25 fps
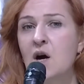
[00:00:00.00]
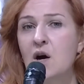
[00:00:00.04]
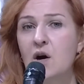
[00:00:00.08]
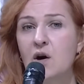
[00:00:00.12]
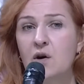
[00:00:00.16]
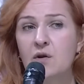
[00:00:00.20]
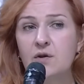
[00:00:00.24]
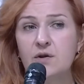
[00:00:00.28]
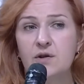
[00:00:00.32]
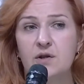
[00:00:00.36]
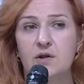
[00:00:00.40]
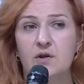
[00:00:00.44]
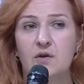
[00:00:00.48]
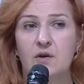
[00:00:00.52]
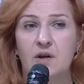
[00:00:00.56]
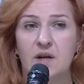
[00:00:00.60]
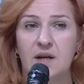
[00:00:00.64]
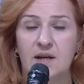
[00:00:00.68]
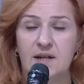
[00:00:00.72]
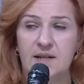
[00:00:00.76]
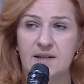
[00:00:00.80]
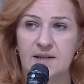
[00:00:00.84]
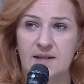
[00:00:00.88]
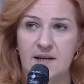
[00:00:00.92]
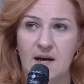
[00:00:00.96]
also an
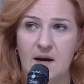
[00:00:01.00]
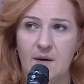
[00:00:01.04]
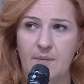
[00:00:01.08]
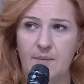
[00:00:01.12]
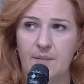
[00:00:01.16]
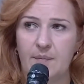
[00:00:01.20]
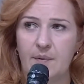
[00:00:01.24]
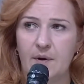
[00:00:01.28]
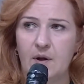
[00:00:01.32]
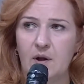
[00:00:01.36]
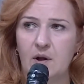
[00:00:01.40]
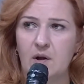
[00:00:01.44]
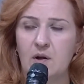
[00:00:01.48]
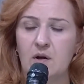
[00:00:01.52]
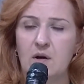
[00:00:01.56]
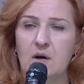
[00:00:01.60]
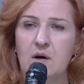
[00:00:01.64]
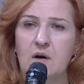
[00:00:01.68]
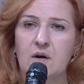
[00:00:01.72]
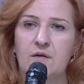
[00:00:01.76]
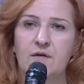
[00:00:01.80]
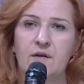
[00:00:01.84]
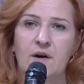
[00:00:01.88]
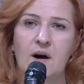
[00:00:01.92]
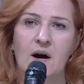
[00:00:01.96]
example
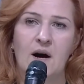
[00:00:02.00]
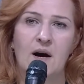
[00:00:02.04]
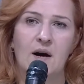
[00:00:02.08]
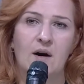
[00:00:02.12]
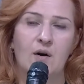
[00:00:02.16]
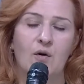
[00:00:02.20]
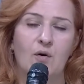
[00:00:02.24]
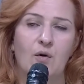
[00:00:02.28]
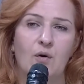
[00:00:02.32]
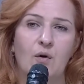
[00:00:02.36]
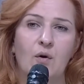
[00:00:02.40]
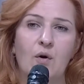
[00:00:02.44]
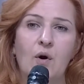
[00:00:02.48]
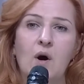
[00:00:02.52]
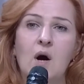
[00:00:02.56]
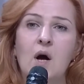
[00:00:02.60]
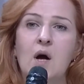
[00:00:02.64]
of how